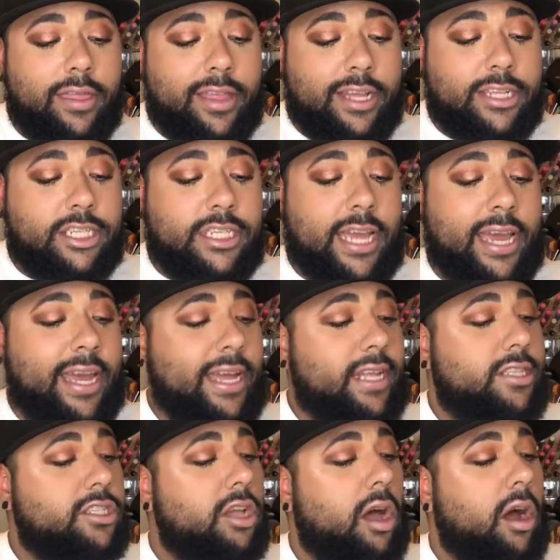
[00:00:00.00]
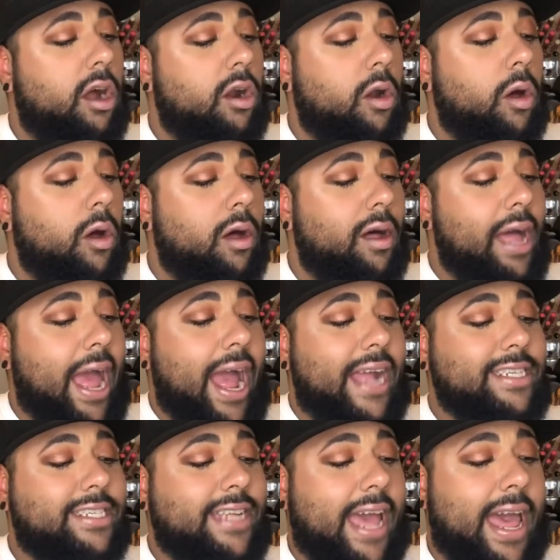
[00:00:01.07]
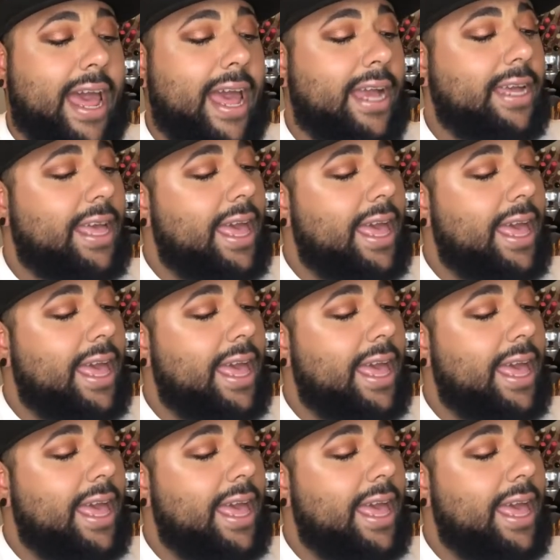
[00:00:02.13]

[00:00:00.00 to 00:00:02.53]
the shades are all hashtag.